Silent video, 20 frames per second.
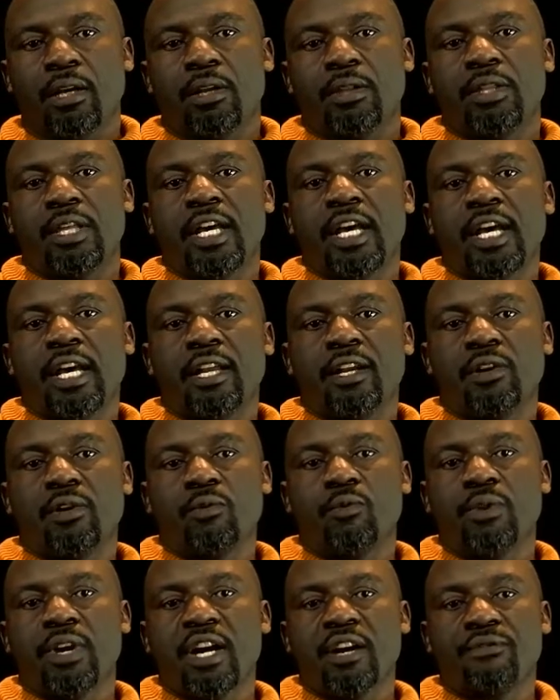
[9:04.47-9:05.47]
then
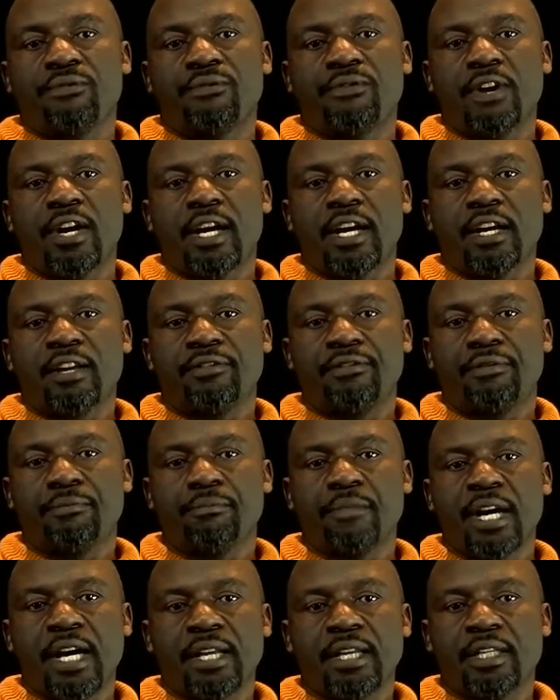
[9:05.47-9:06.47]
we have 5
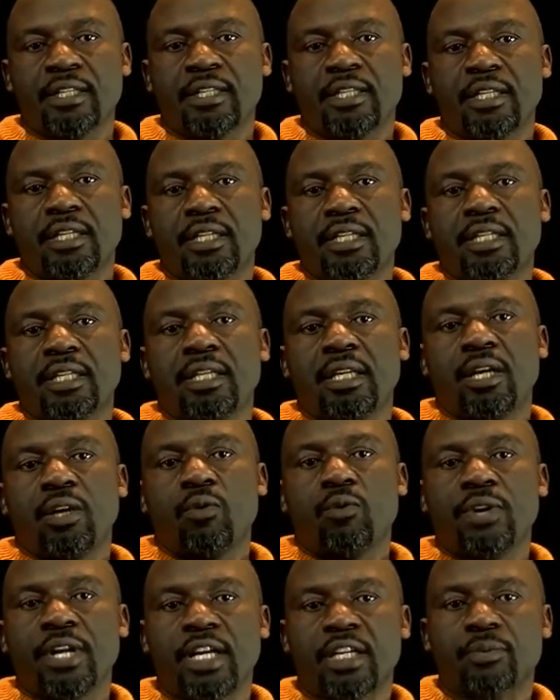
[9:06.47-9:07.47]
minus 3,
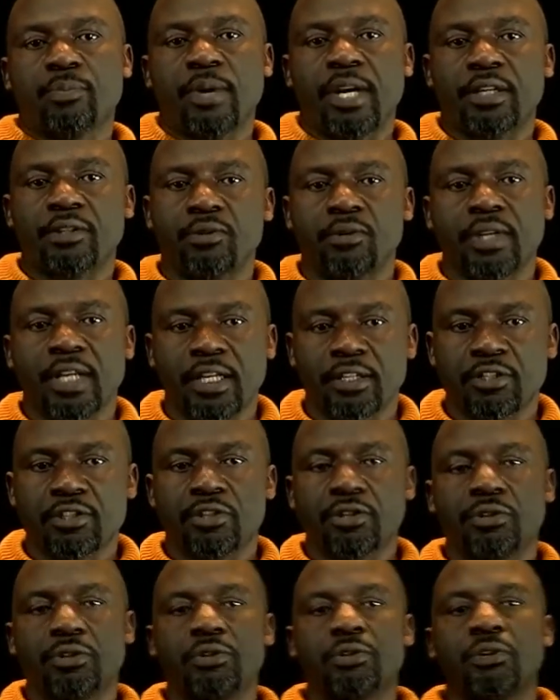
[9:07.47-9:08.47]
we expect to get
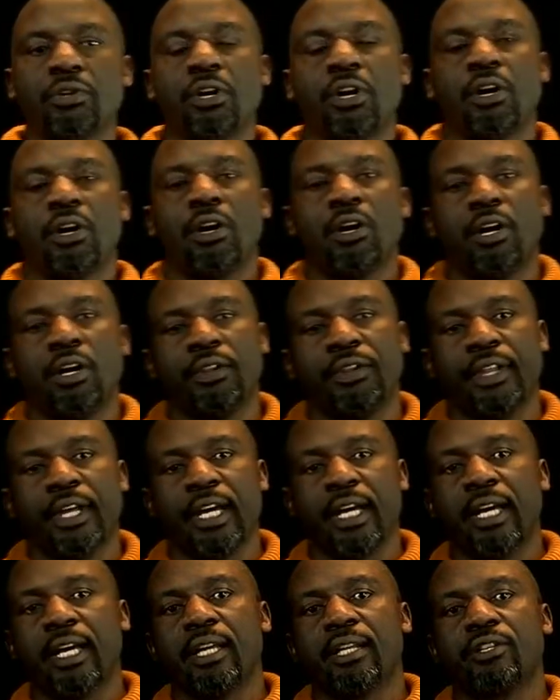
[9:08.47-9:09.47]
2 on
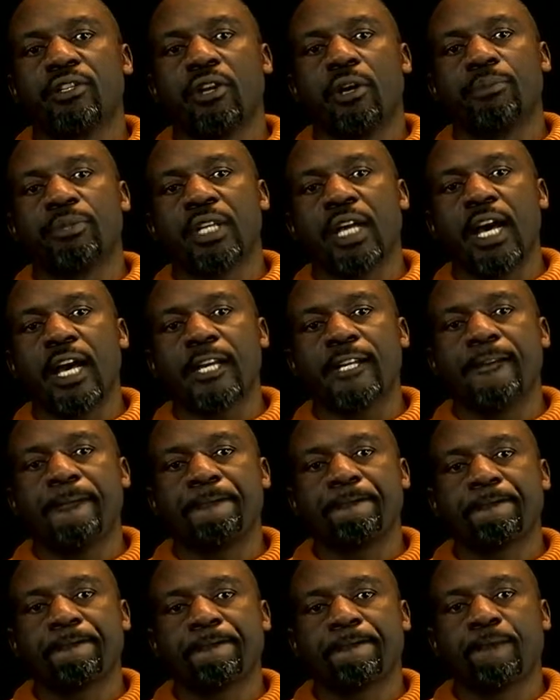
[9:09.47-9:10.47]
the top side,
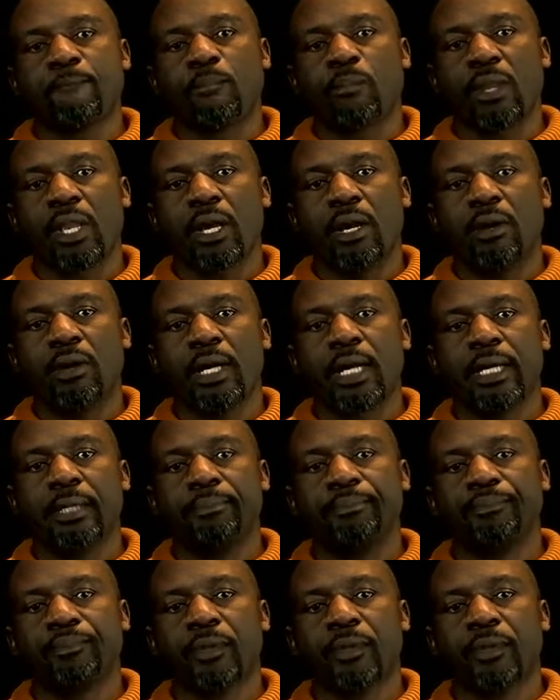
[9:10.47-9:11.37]
okay?